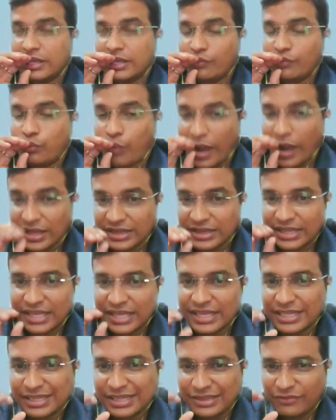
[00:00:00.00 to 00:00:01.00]
One
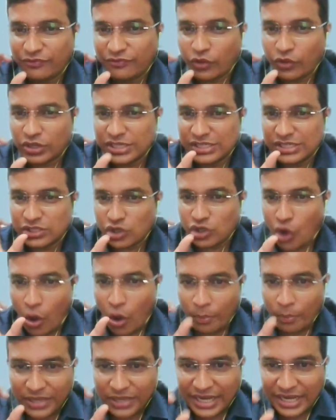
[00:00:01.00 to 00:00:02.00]
thing for a
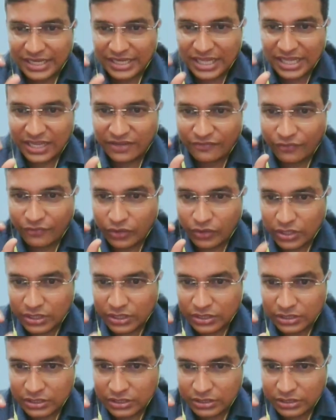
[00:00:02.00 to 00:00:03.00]
copyright thing for
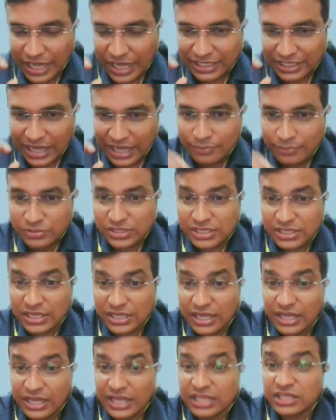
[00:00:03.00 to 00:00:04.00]
that comes,
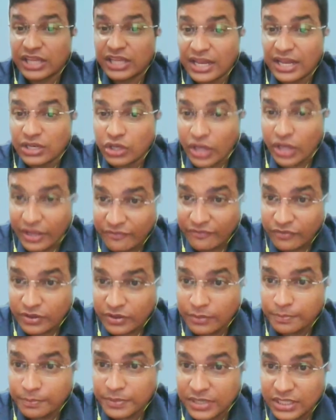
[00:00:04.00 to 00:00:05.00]
it can never
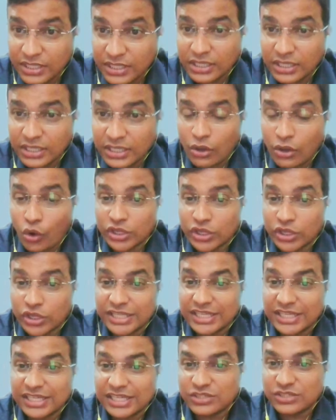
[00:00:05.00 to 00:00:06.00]
be on
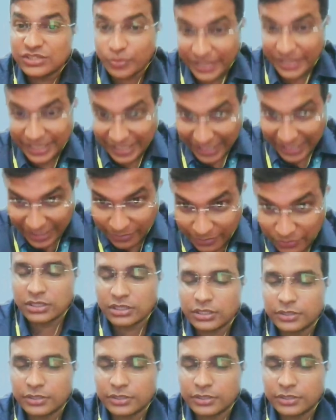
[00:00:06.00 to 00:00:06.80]
the domain names.